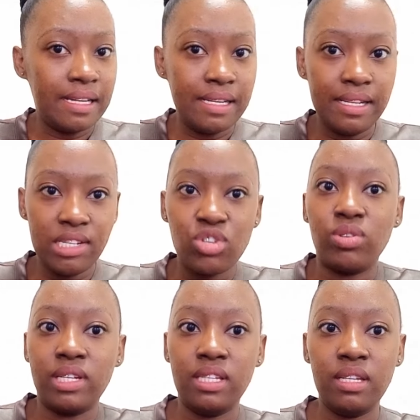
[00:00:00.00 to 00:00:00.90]

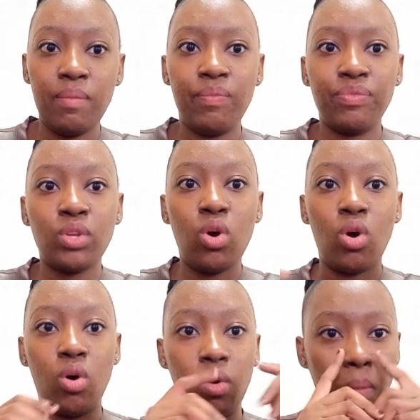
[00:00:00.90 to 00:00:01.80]
literally
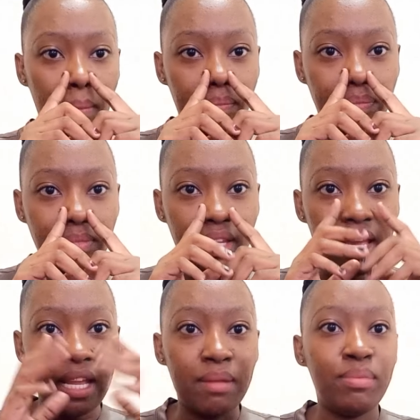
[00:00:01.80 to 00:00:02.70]
call
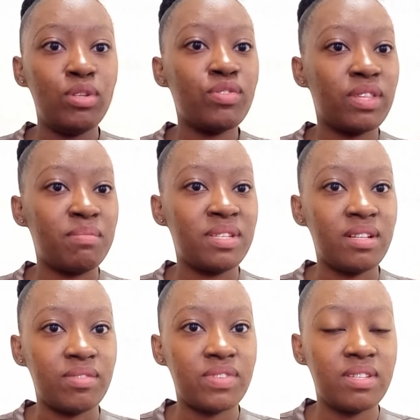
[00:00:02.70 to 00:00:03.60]
an abuse for
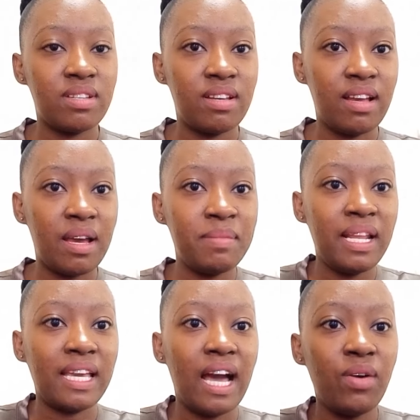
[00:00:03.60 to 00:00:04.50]
themselves i mean
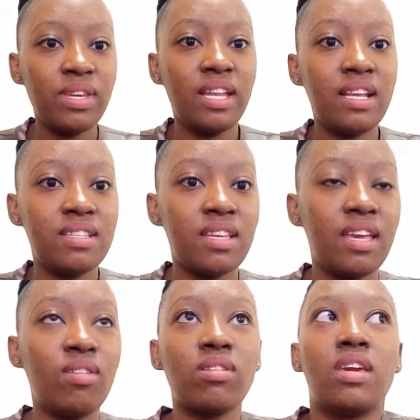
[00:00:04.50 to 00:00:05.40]
like how can i
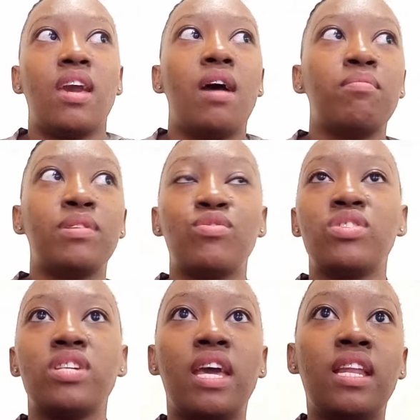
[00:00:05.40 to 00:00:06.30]
say okay i'm
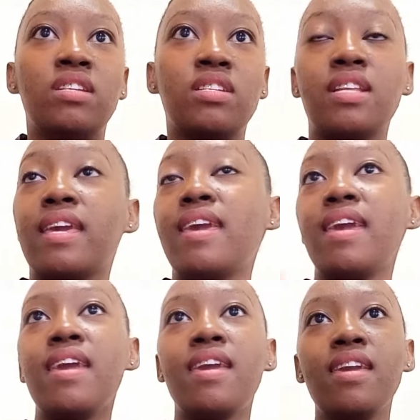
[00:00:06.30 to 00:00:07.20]
patricia and i just
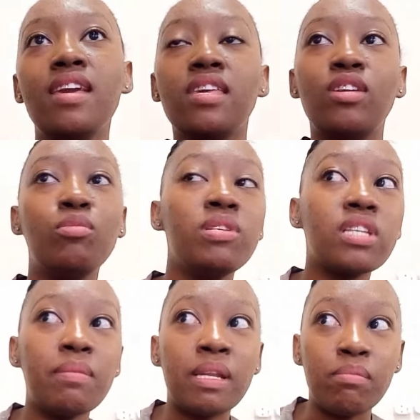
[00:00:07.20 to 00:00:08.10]
okay? can you please
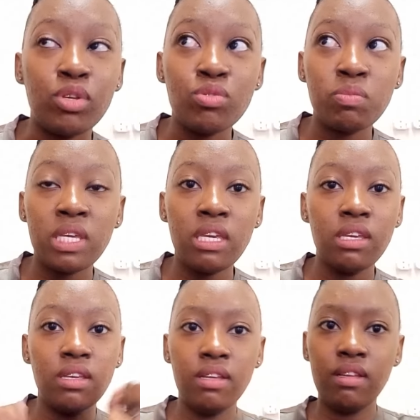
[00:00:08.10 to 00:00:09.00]
come and abuse me
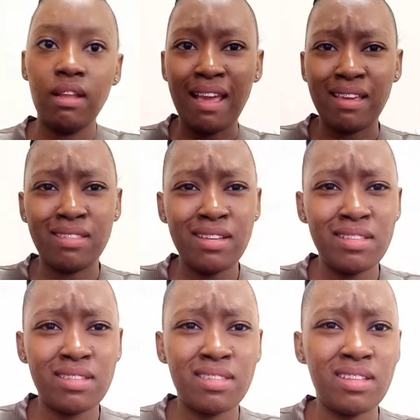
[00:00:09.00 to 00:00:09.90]
like
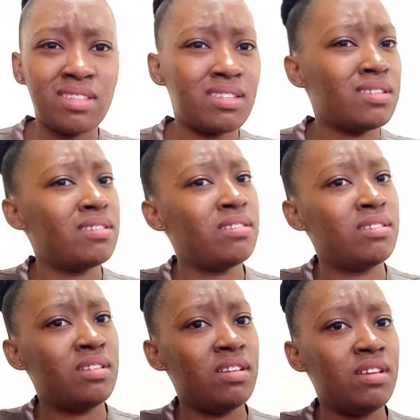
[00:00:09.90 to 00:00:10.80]
that's that's
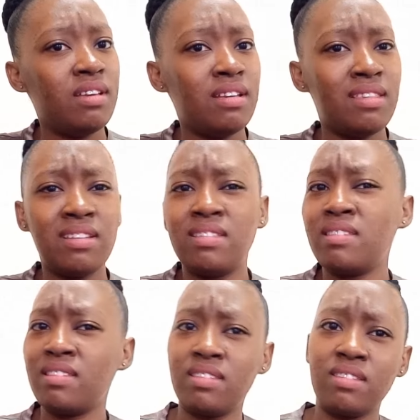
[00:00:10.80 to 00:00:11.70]

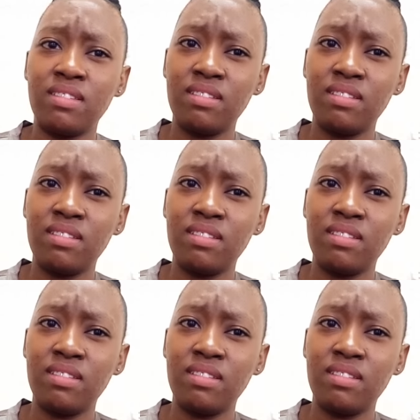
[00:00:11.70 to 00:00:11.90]
that's